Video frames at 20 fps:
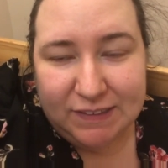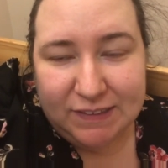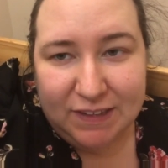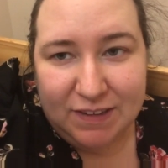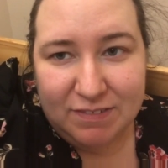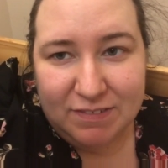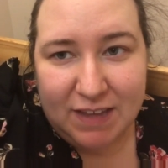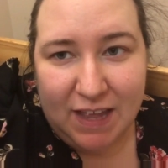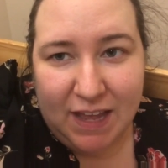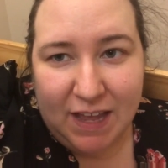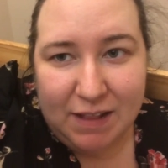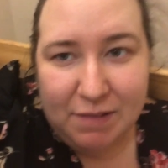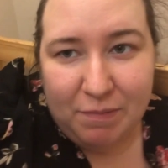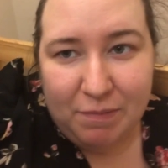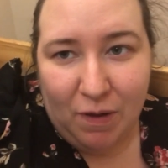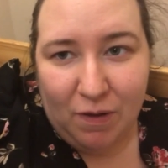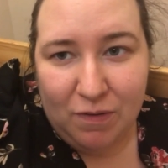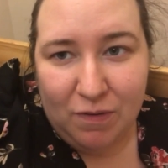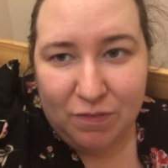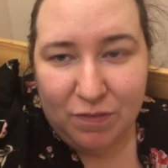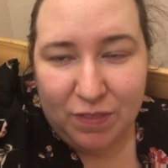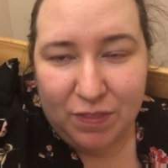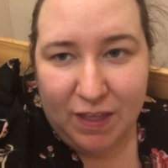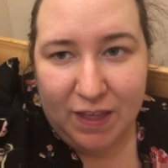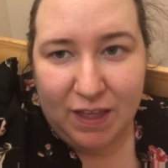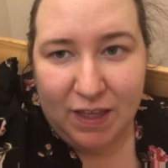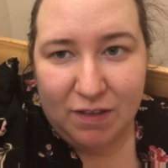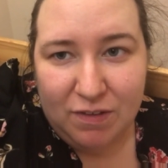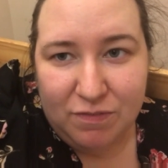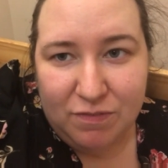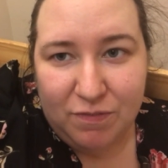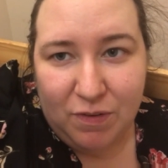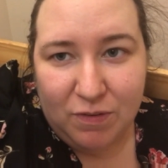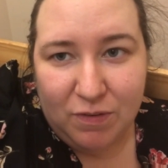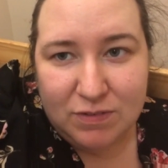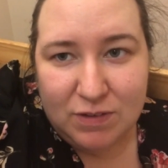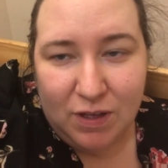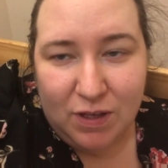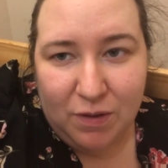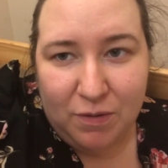so they've taken him off the
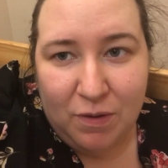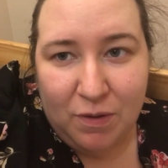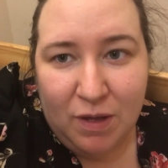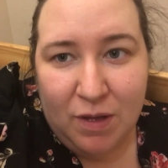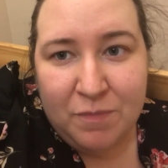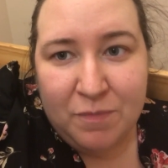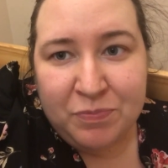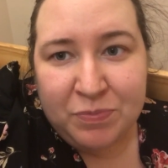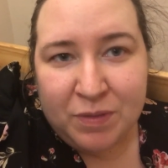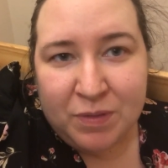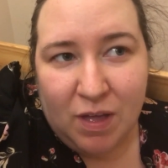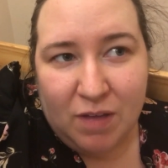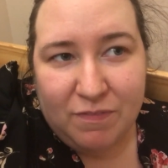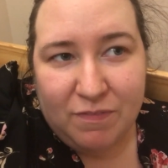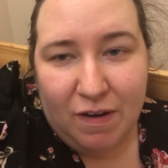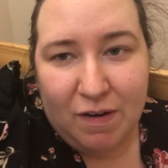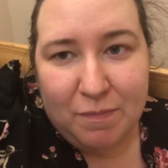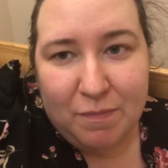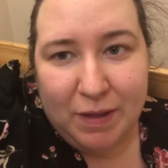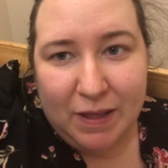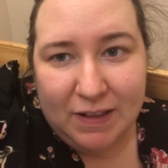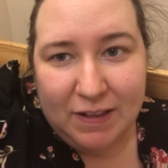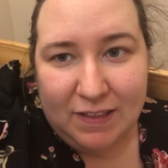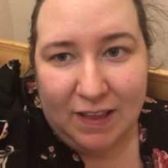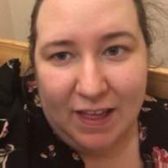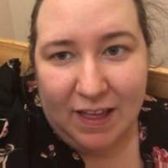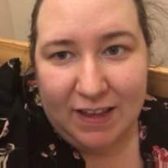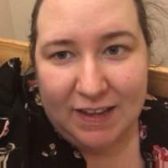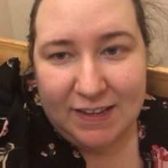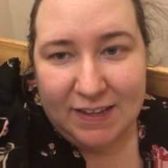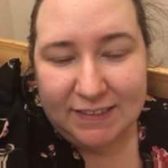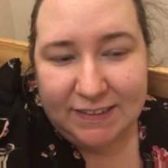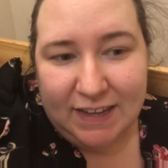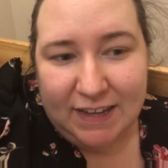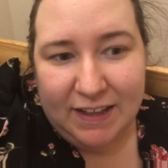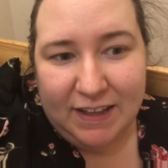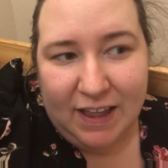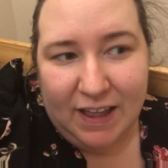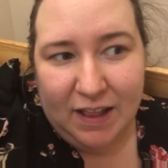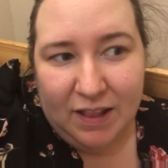phototherapy lights
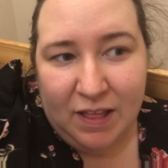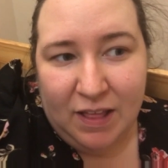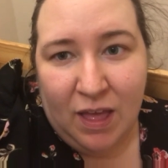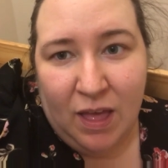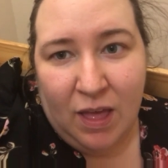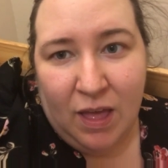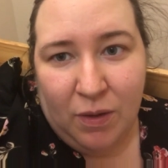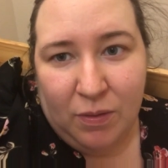and then